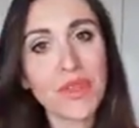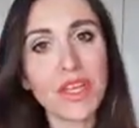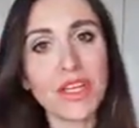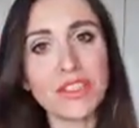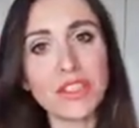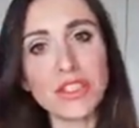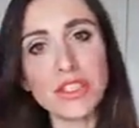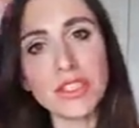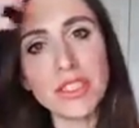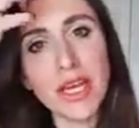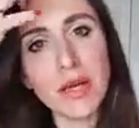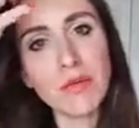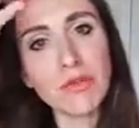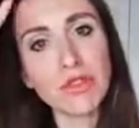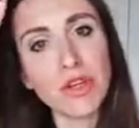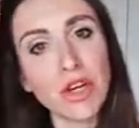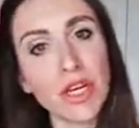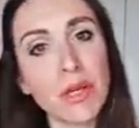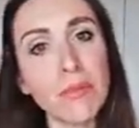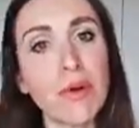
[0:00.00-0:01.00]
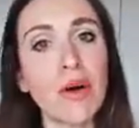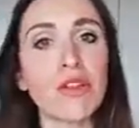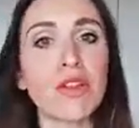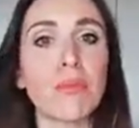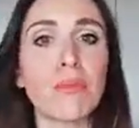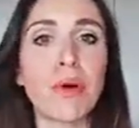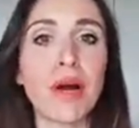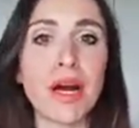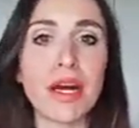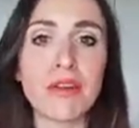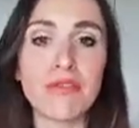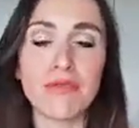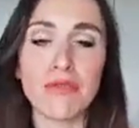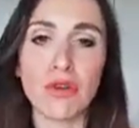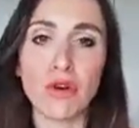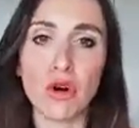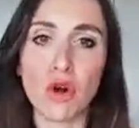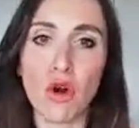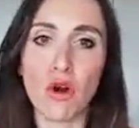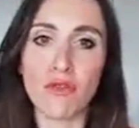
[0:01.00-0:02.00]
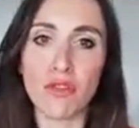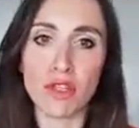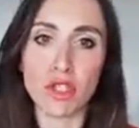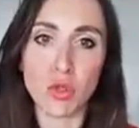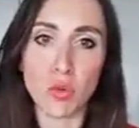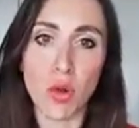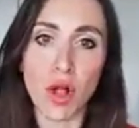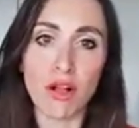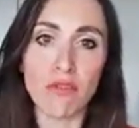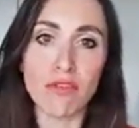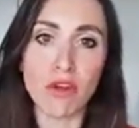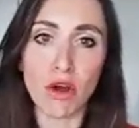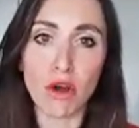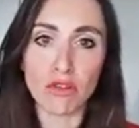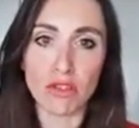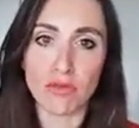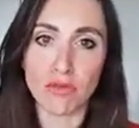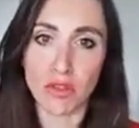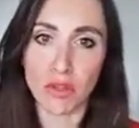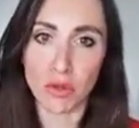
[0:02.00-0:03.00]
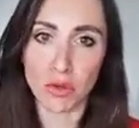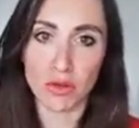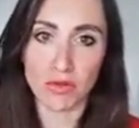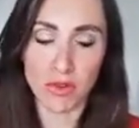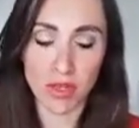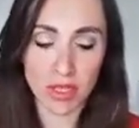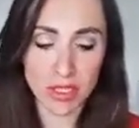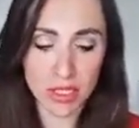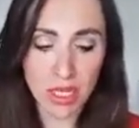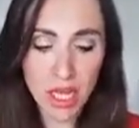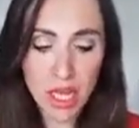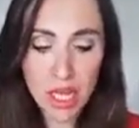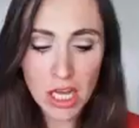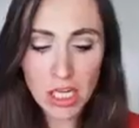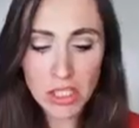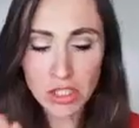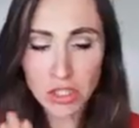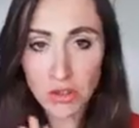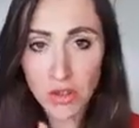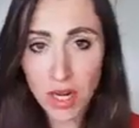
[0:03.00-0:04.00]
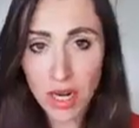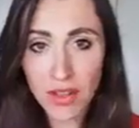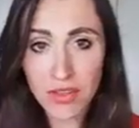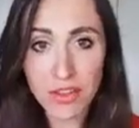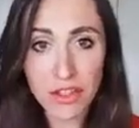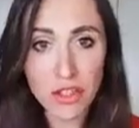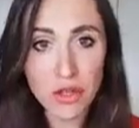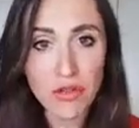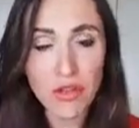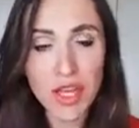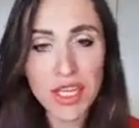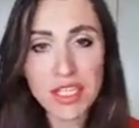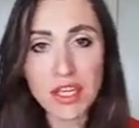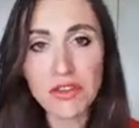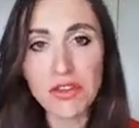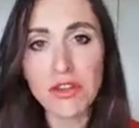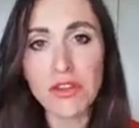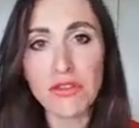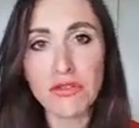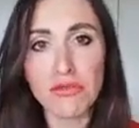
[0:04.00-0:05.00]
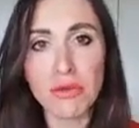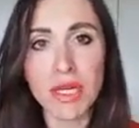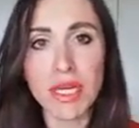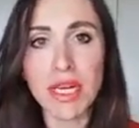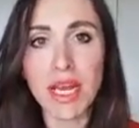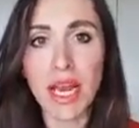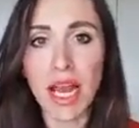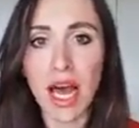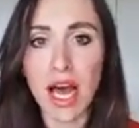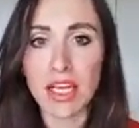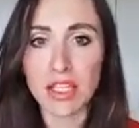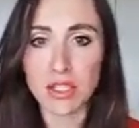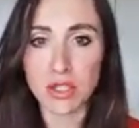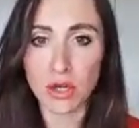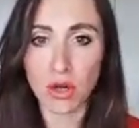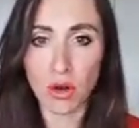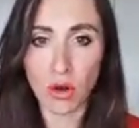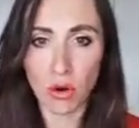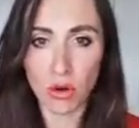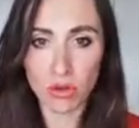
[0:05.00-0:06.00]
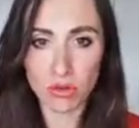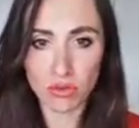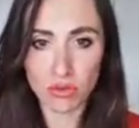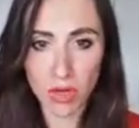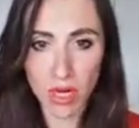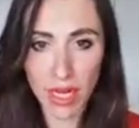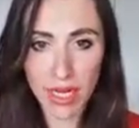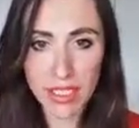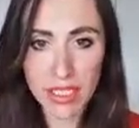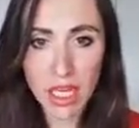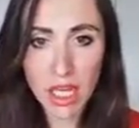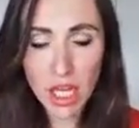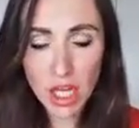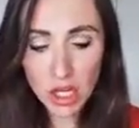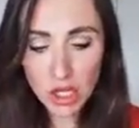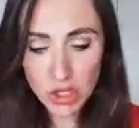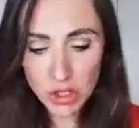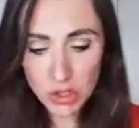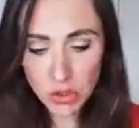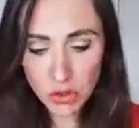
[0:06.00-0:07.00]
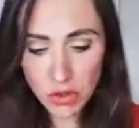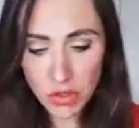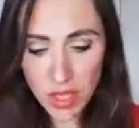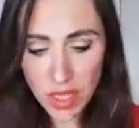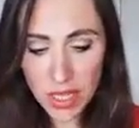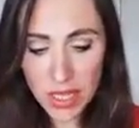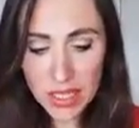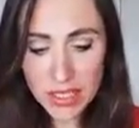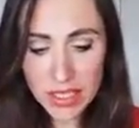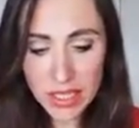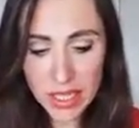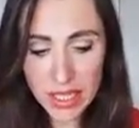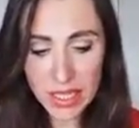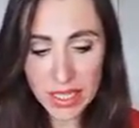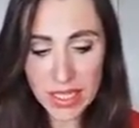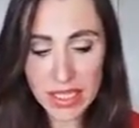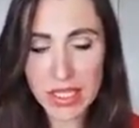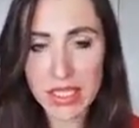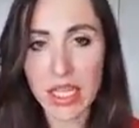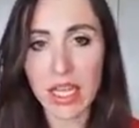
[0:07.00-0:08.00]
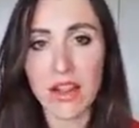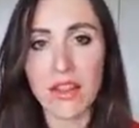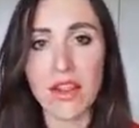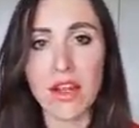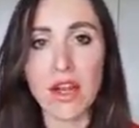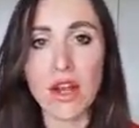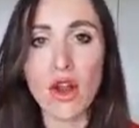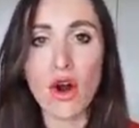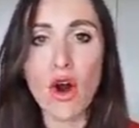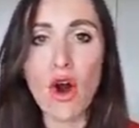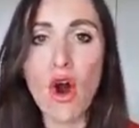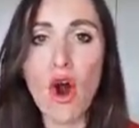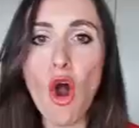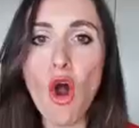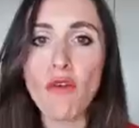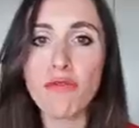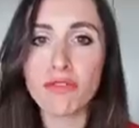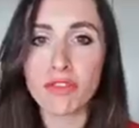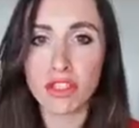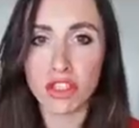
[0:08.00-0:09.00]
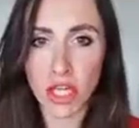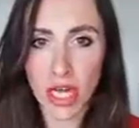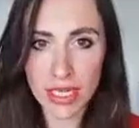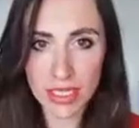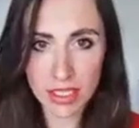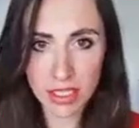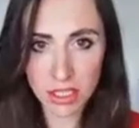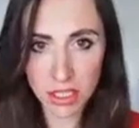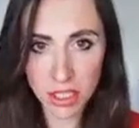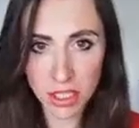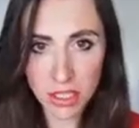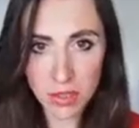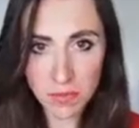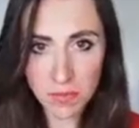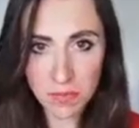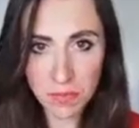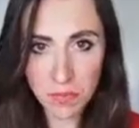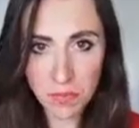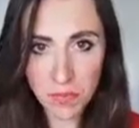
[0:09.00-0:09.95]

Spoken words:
So today we're talking about the part 4 of the 12 laws of the universe. So these are the 3 last laws, right? So these is the law of gender,